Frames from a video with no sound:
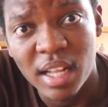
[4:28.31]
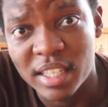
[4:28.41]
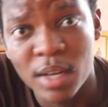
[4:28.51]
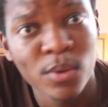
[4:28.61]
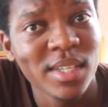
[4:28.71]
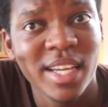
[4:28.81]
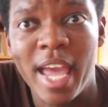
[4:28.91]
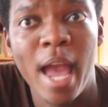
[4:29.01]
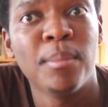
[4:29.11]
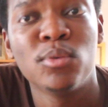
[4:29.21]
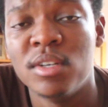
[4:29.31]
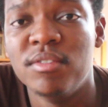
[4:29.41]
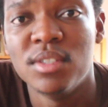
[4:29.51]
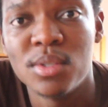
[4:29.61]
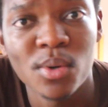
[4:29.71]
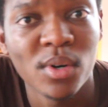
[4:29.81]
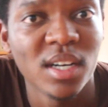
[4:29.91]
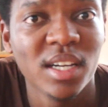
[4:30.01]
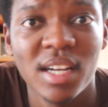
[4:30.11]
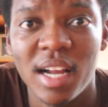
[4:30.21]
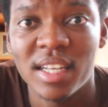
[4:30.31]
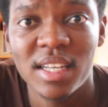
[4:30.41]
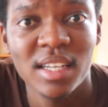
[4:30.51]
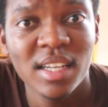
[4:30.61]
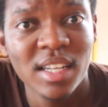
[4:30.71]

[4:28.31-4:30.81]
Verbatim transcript: like that was a cap driven story like